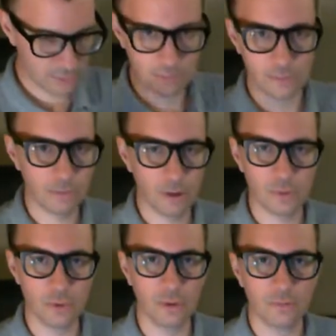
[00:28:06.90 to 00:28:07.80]
What I'm
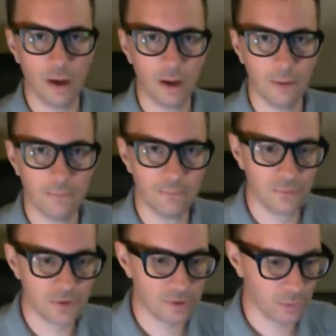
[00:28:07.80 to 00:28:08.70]
doing.
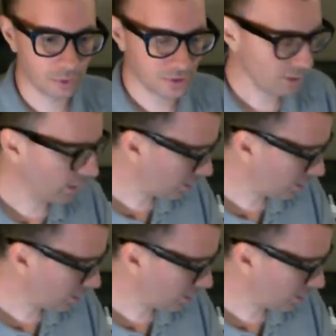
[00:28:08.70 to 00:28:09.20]
It's mostly like,